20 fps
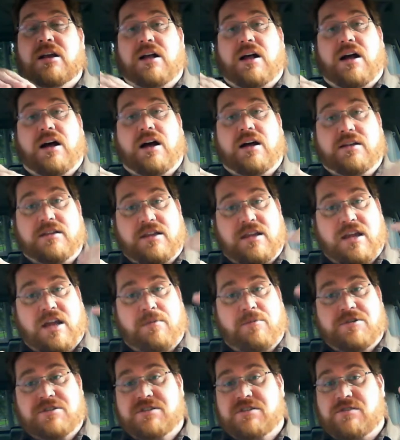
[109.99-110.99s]

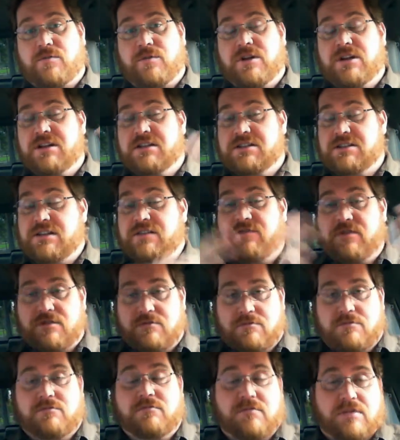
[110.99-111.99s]
Gamers 3 is
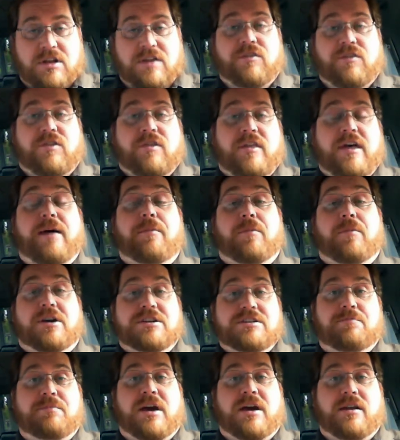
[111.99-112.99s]
even that
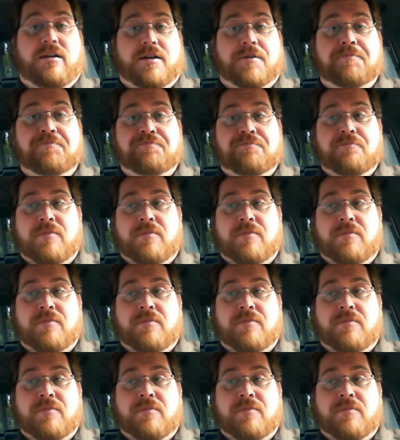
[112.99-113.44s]
much better,